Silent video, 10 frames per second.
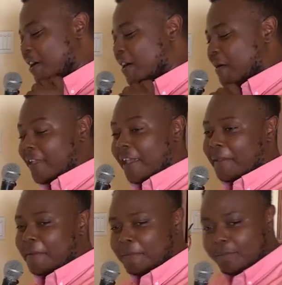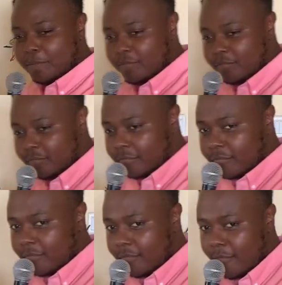Okay.
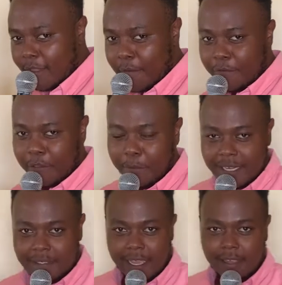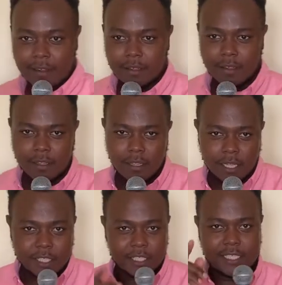A few minutes later,
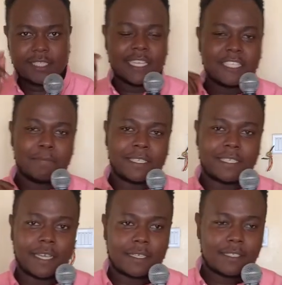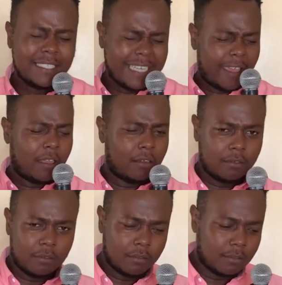she sends me a text.
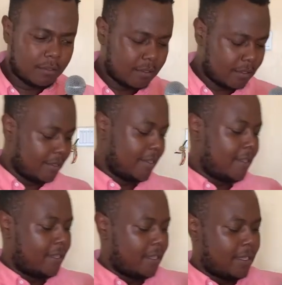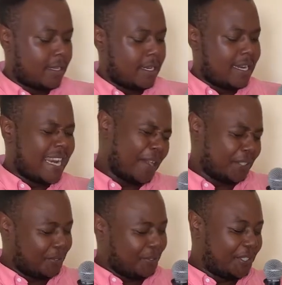Ding! Now
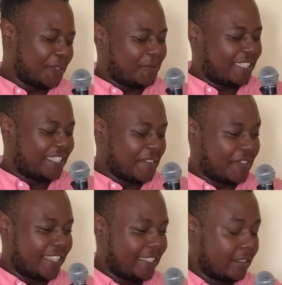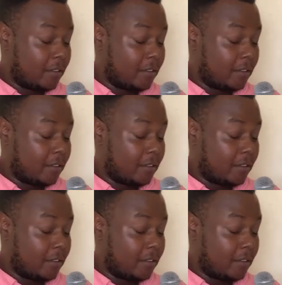you show me something.